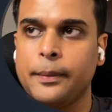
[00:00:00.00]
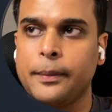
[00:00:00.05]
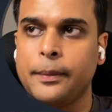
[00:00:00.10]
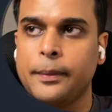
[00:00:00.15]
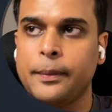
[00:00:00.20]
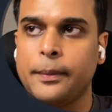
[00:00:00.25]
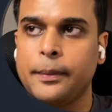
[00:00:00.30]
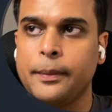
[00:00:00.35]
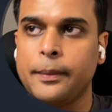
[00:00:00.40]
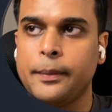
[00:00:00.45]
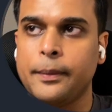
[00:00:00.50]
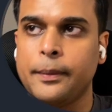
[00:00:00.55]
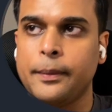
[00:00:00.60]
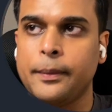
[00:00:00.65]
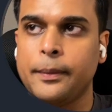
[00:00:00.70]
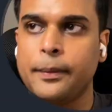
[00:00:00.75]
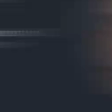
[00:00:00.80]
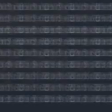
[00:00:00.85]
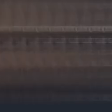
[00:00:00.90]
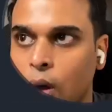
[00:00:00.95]
Next thing
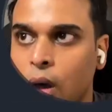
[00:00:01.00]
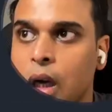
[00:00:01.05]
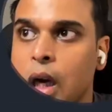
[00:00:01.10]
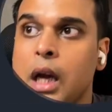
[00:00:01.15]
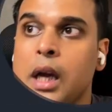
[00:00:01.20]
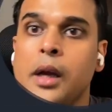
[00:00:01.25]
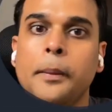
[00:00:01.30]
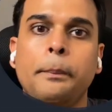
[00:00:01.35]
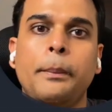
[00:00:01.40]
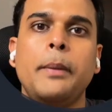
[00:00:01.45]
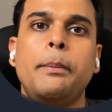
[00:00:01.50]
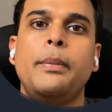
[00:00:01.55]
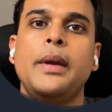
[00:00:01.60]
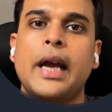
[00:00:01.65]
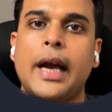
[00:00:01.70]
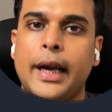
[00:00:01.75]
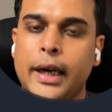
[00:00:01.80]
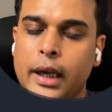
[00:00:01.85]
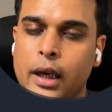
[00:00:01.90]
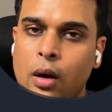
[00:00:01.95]
is your
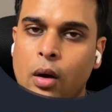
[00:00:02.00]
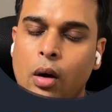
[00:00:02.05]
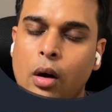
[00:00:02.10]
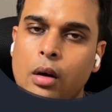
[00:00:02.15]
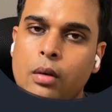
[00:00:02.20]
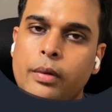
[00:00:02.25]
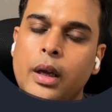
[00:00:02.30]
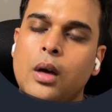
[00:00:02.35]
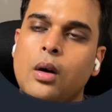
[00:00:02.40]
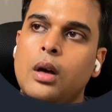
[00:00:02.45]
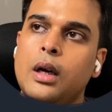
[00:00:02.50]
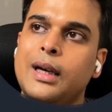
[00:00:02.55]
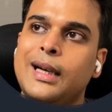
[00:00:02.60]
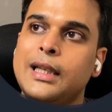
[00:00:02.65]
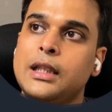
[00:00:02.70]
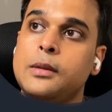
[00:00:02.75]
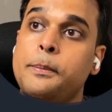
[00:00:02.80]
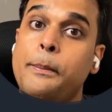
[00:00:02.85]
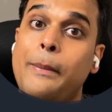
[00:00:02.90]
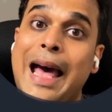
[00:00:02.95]
PPID, or we call it
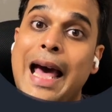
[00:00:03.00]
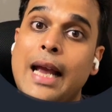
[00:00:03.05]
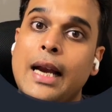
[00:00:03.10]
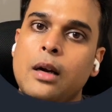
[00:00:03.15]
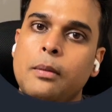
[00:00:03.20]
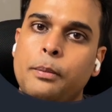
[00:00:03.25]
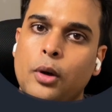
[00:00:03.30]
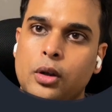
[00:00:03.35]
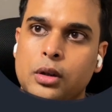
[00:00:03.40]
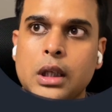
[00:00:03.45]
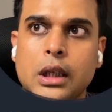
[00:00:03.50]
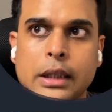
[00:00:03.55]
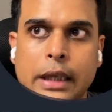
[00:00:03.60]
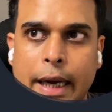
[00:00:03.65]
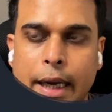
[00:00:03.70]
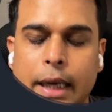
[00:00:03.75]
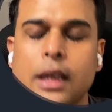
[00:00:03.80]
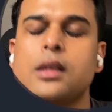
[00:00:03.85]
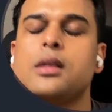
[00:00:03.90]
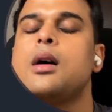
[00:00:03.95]
as parent process ID.